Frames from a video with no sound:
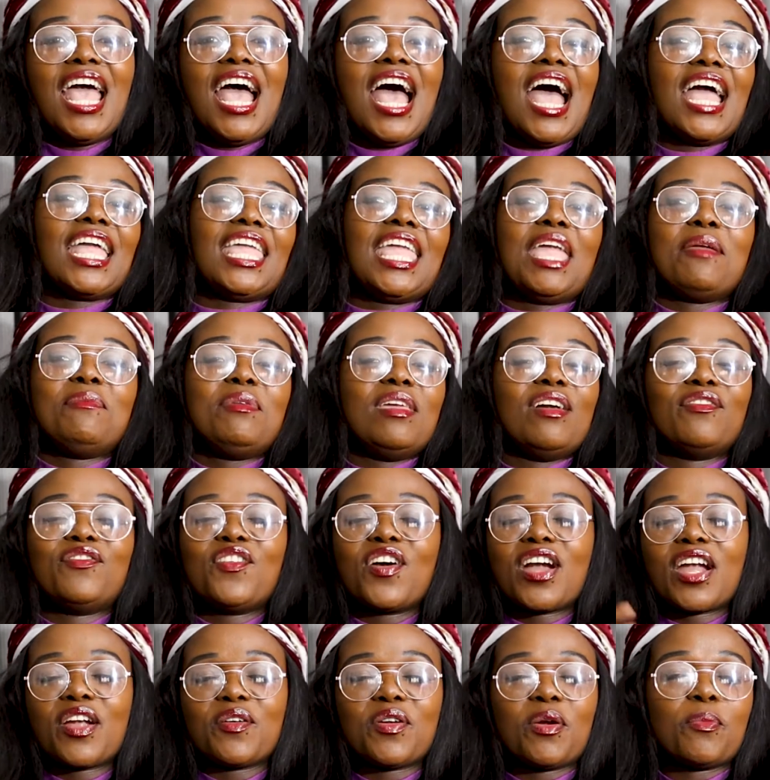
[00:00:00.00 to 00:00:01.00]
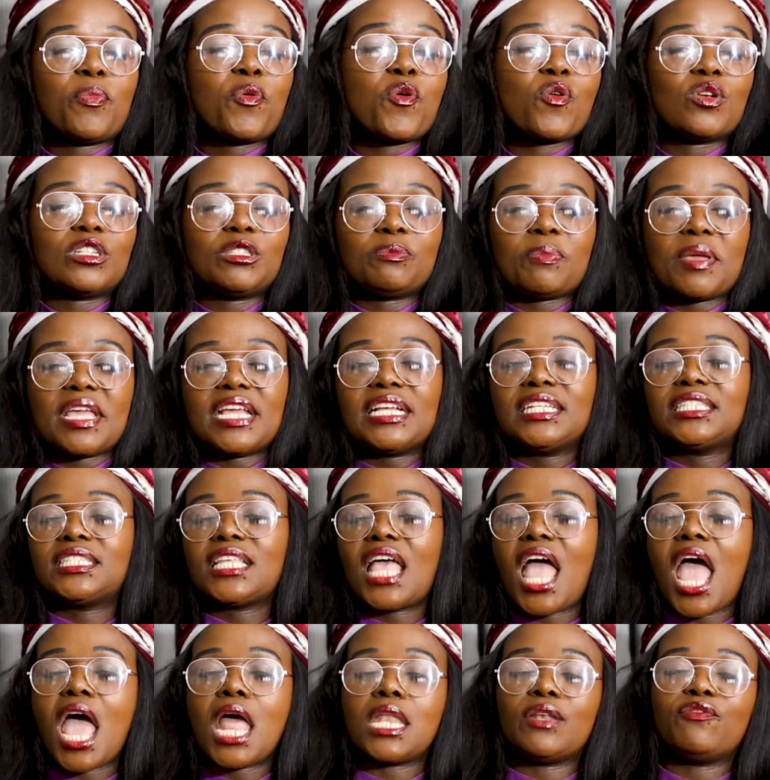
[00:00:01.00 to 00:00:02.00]
I came here for career prospects
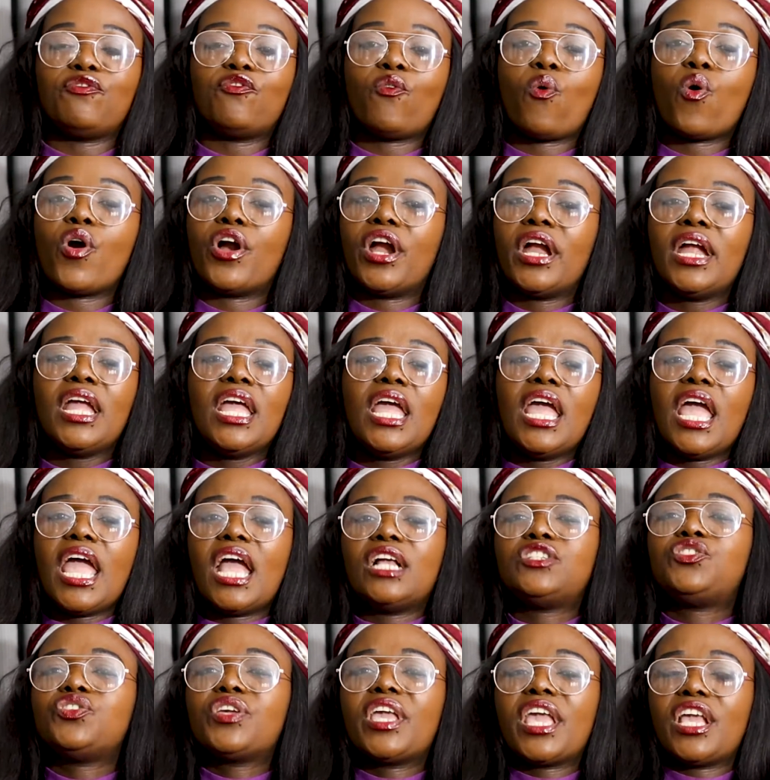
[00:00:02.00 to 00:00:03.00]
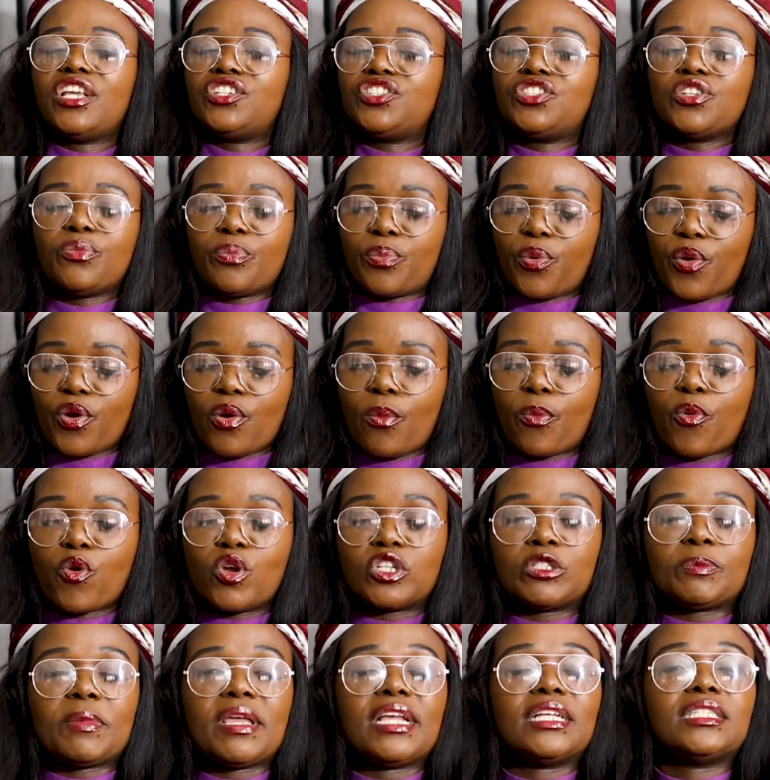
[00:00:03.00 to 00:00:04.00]
and for education
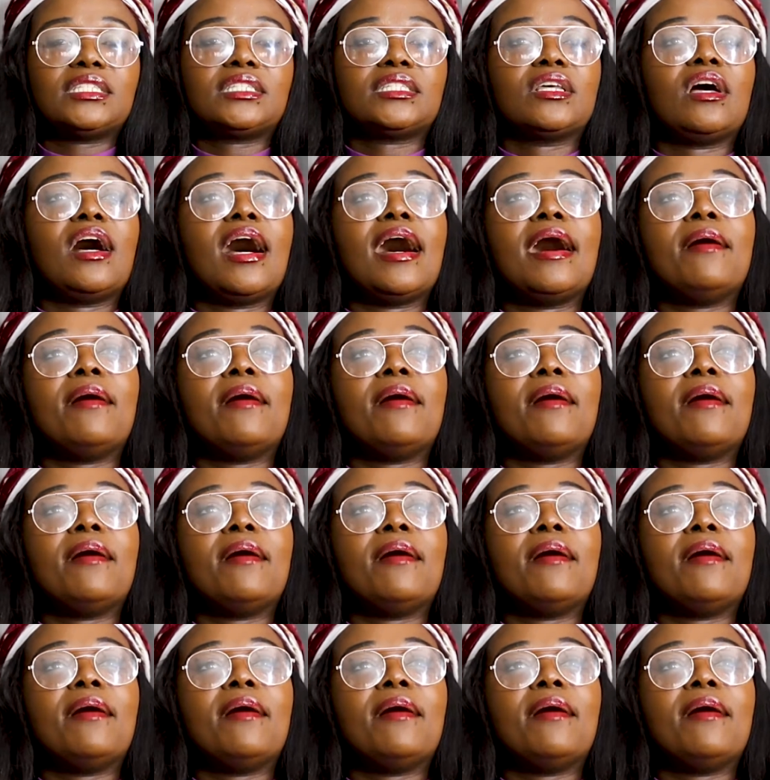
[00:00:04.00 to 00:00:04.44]
prospects.